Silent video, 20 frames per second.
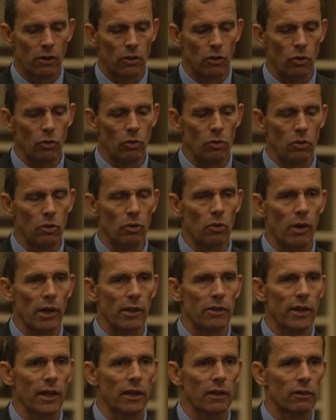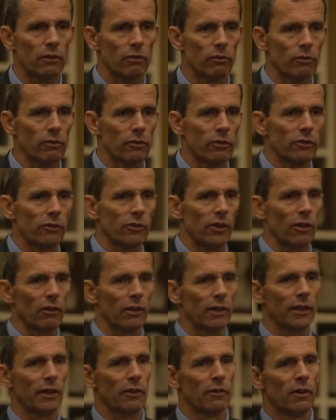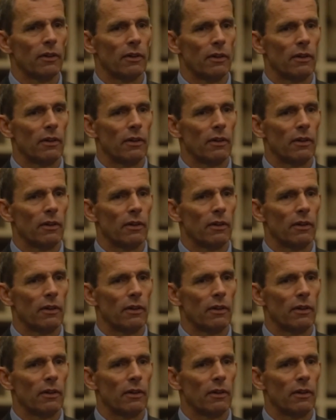who I think generally